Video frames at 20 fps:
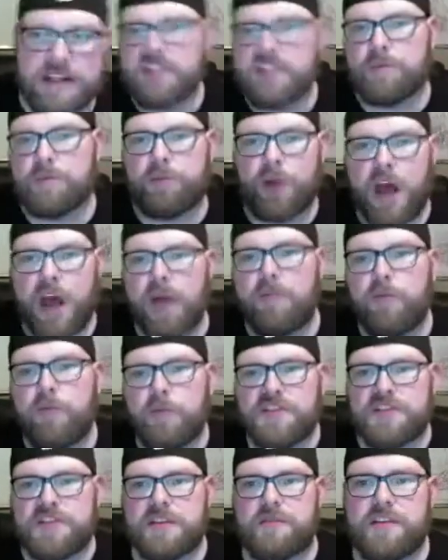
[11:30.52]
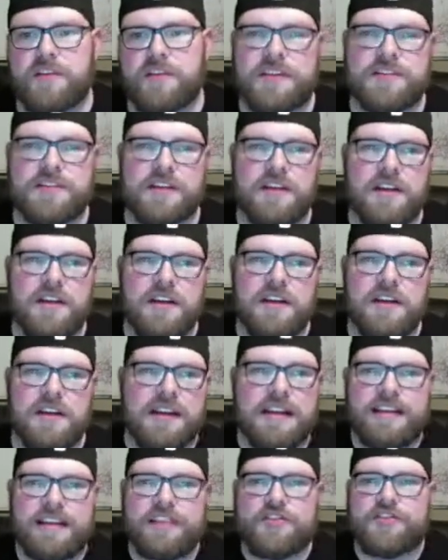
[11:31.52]
problem with some of these.
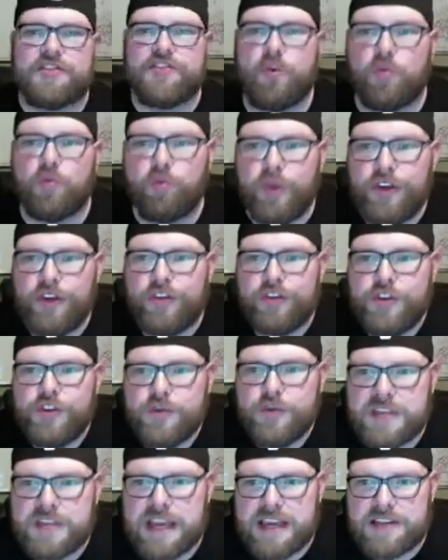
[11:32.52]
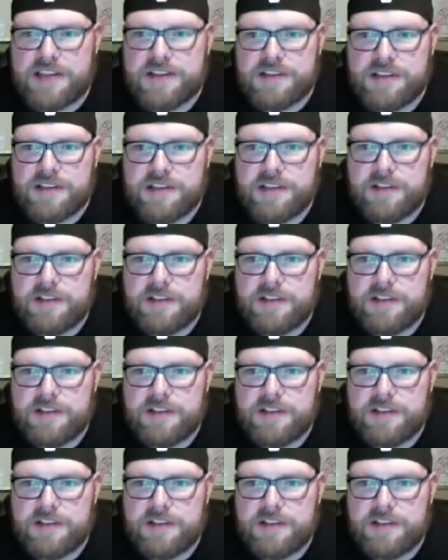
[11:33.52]
There's no real use case.